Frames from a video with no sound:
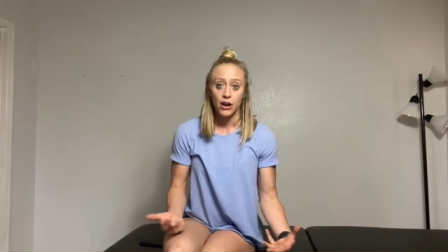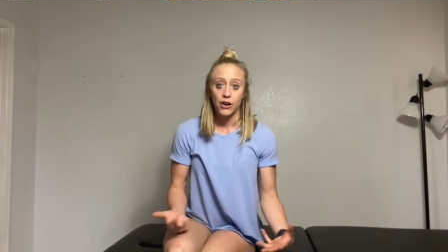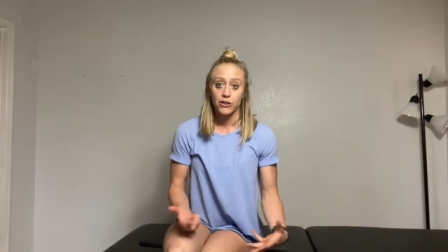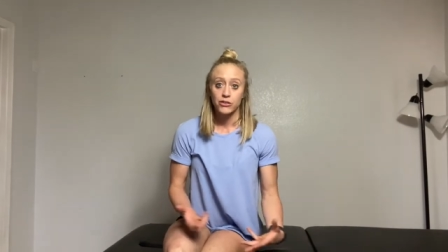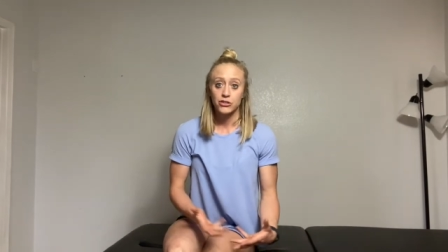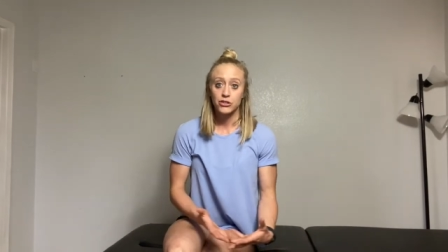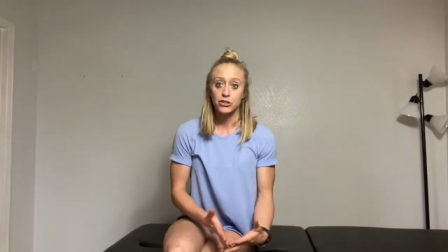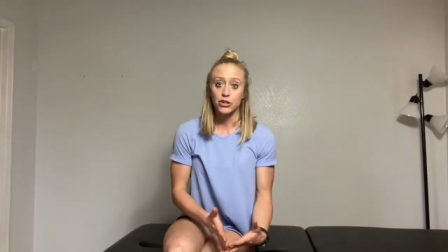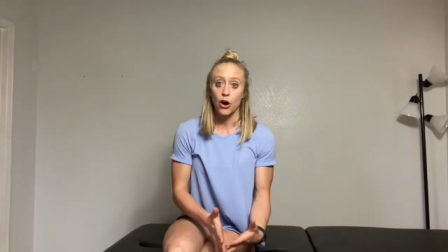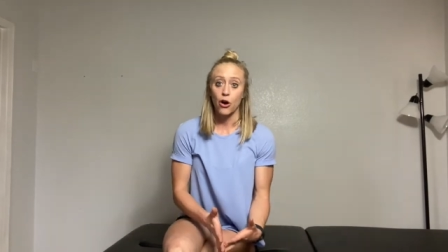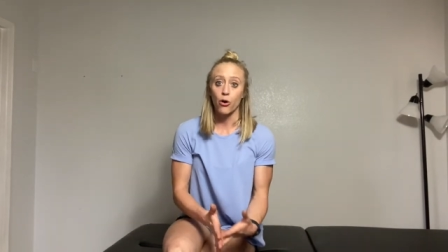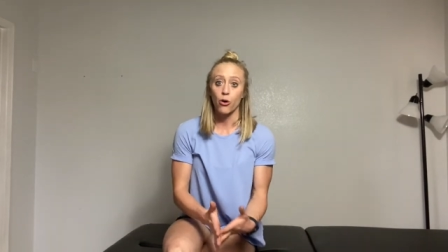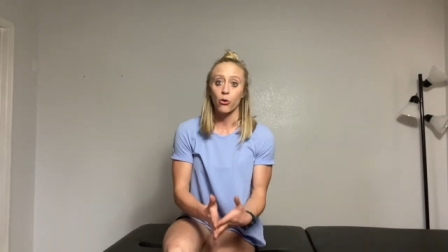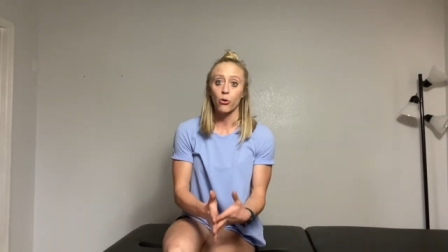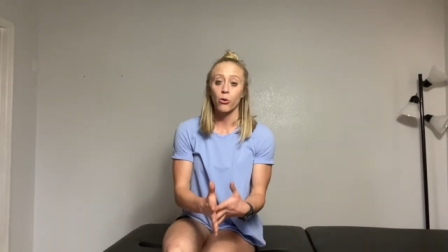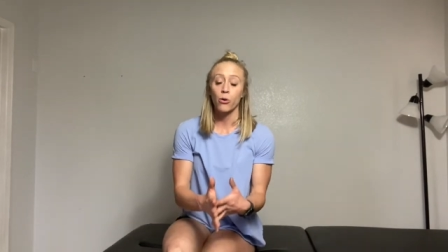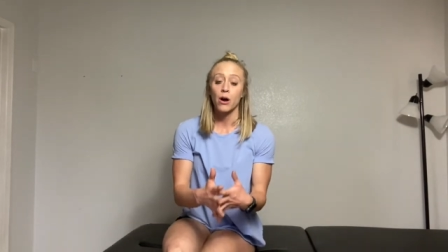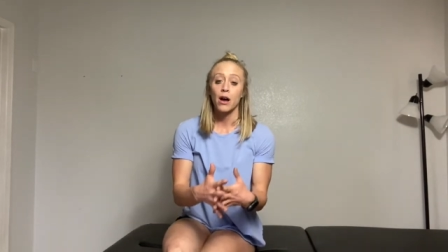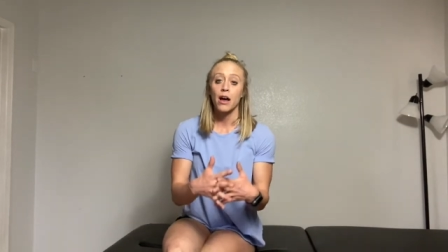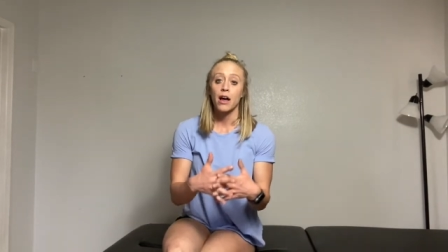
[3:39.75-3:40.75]

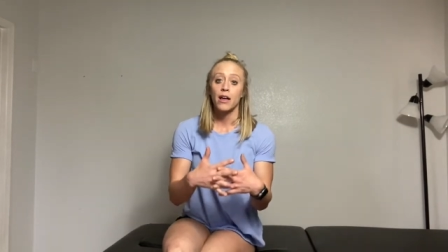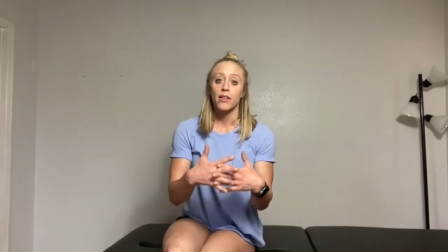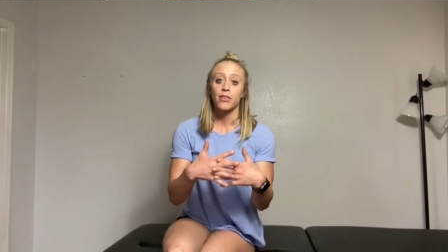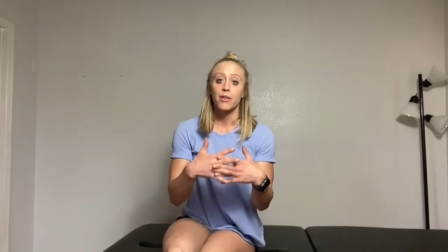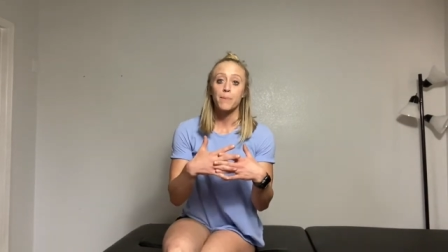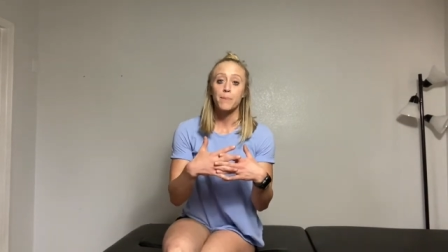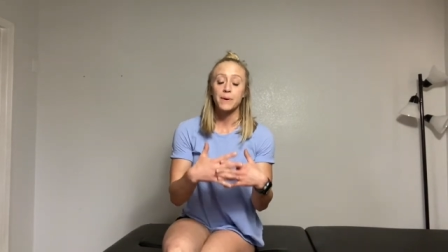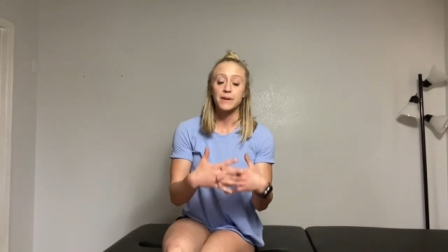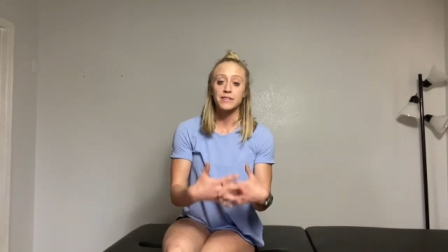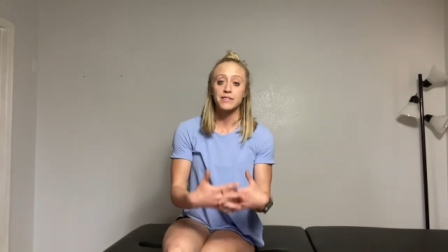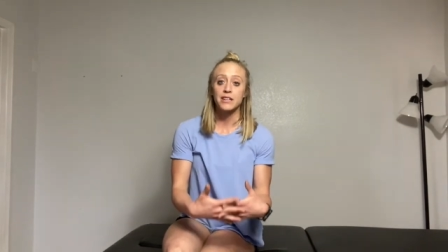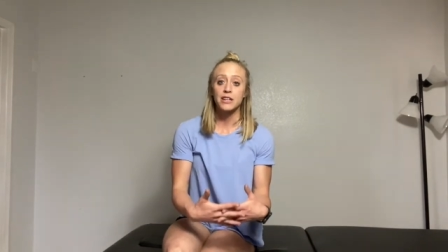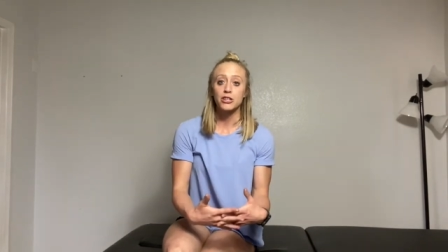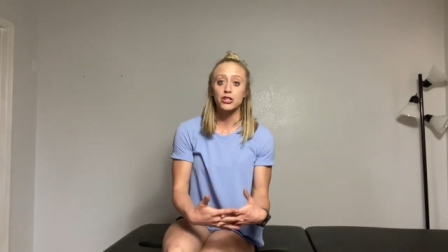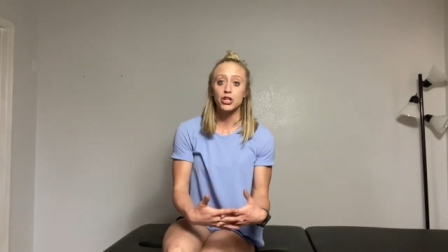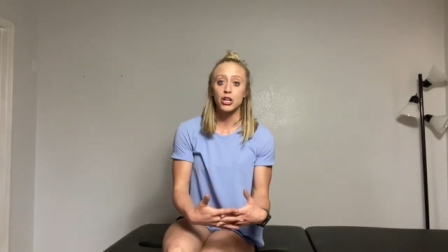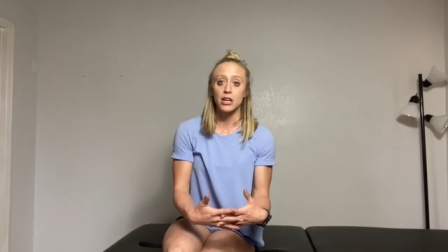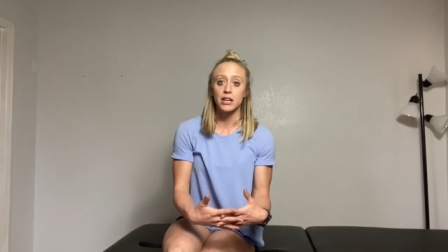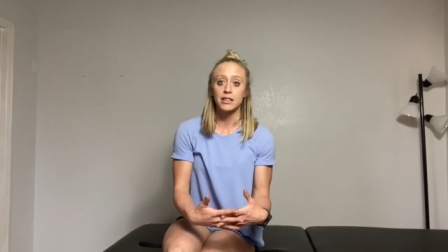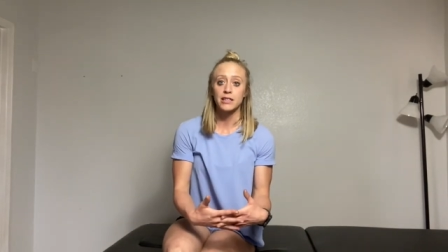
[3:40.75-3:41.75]
So the
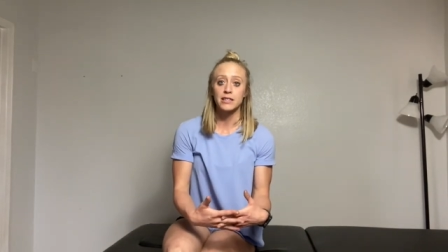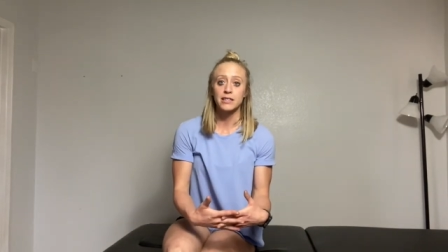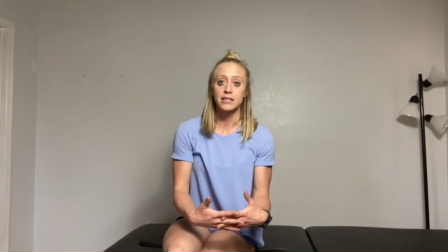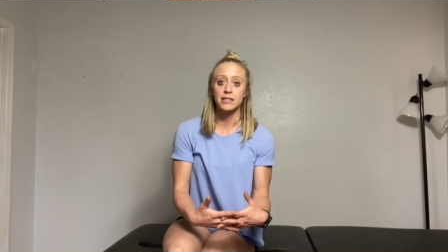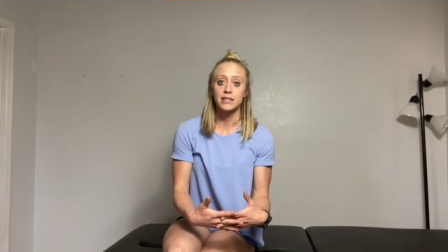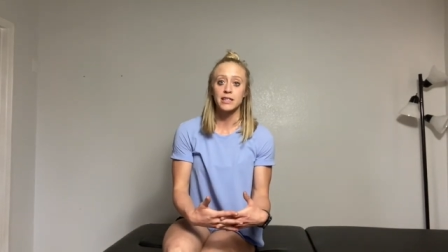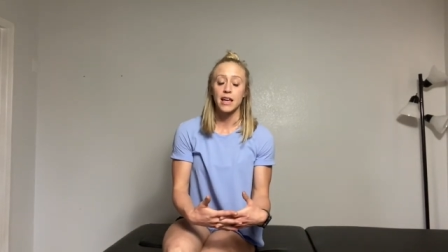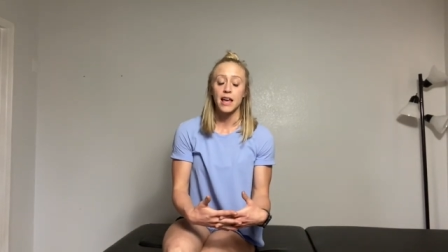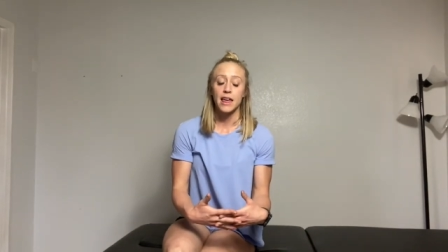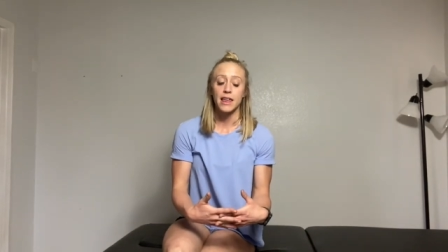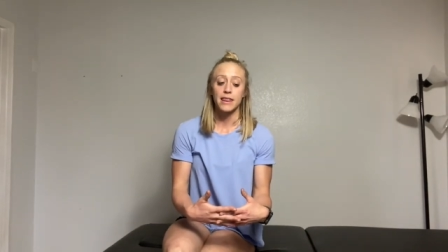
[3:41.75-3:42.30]
positions